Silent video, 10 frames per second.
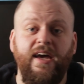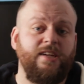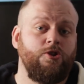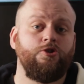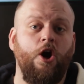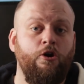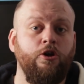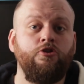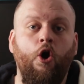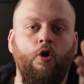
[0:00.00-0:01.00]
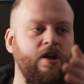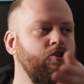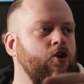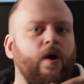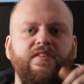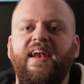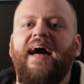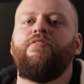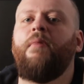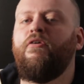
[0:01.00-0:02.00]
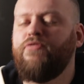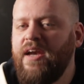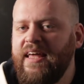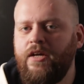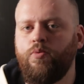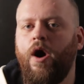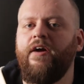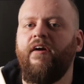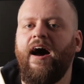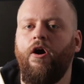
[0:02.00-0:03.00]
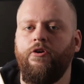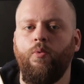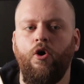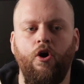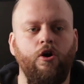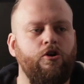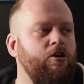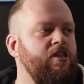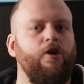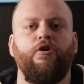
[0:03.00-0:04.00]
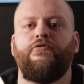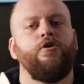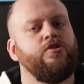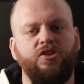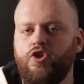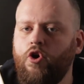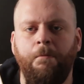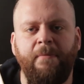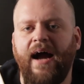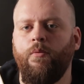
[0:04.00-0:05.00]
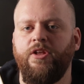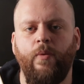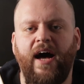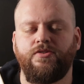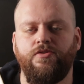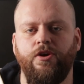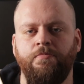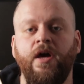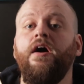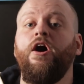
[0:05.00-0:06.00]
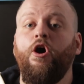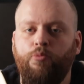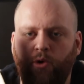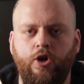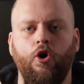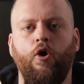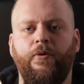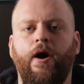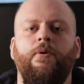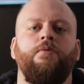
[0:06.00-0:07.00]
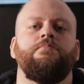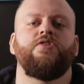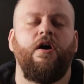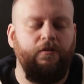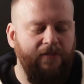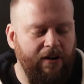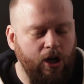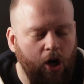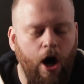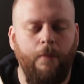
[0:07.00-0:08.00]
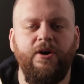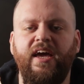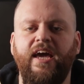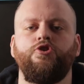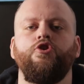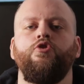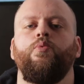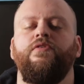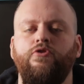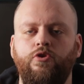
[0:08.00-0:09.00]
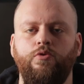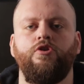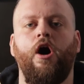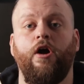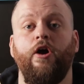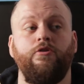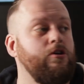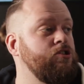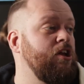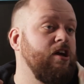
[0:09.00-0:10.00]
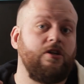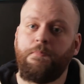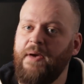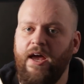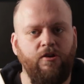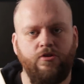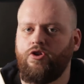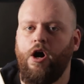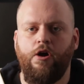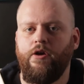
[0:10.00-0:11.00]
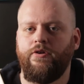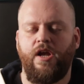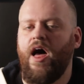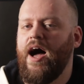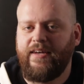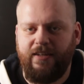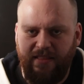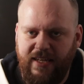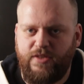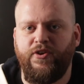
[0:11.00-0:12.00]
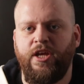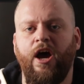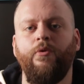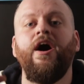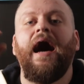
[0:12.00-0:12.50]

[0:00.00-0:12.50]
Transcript: Is your dog ignoring you when you let them off the lead while you're out on a walk, or are they refusing to come back when you ask them? Recall problems are a very common issue with new dog owners and experienced dog owners alike, and in this video,